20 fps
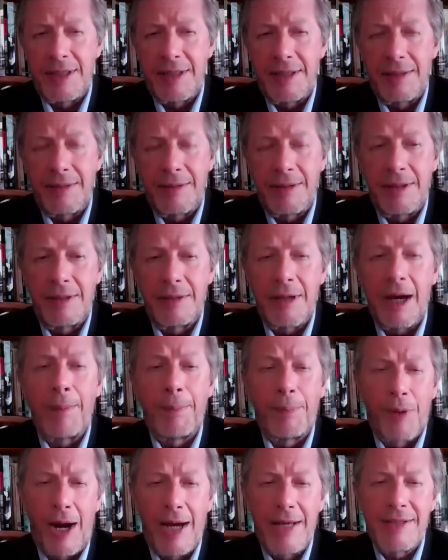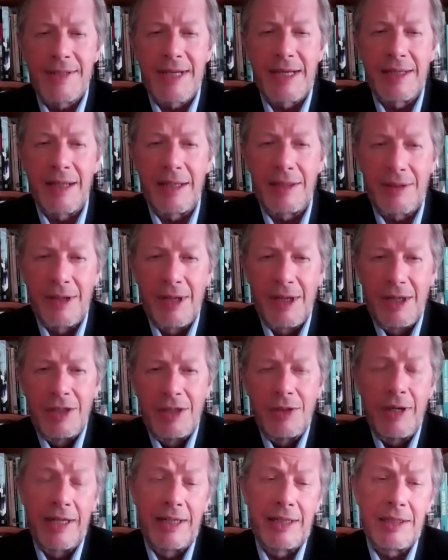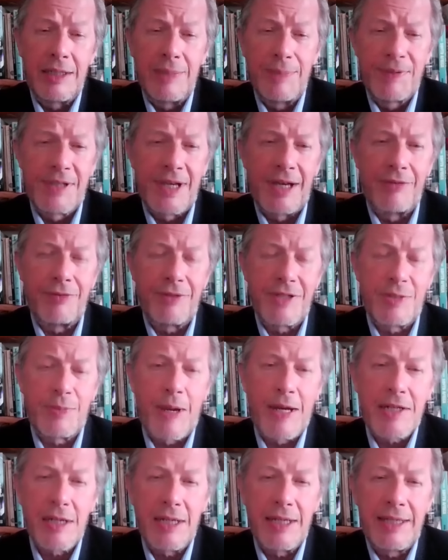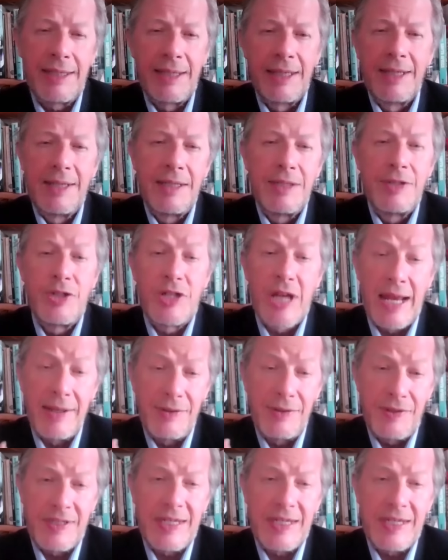The uprising that you had clips of, especially Gen